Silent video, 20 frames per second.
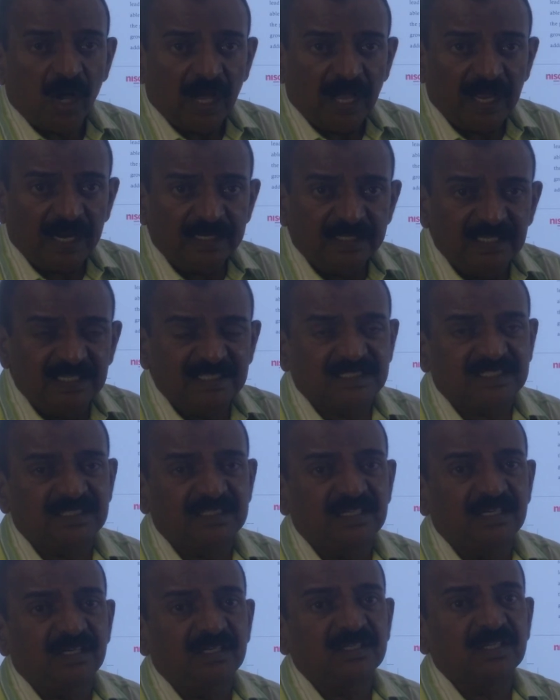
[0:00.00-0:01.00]
and this
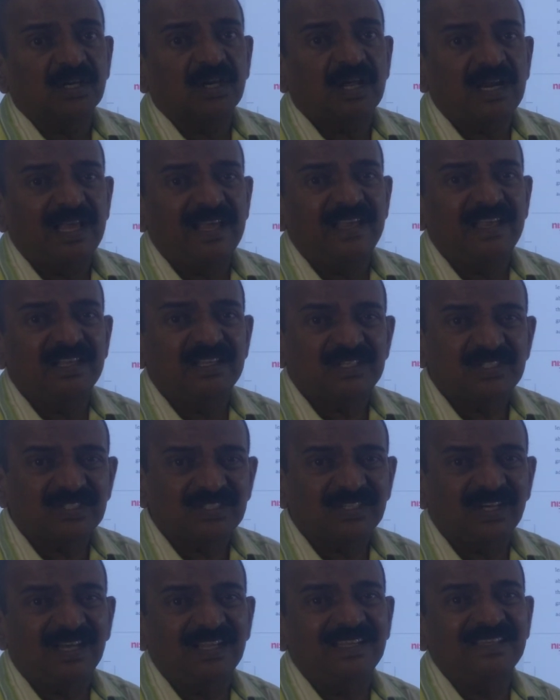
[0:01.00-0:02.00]
clayey
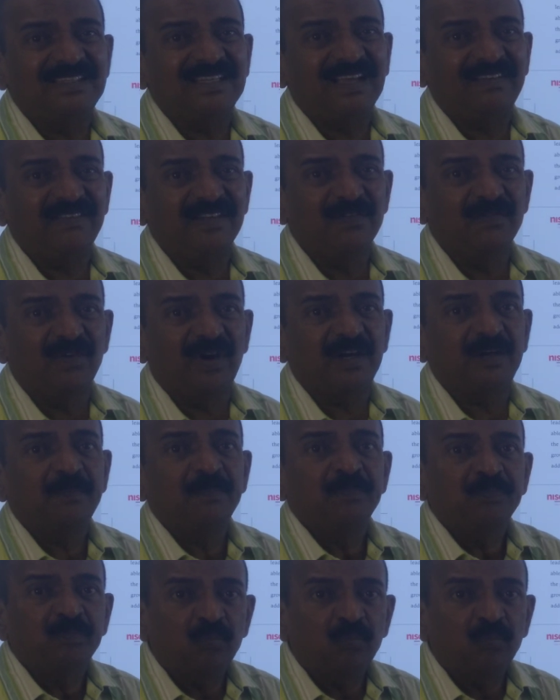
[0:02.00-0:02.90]
soil is having what?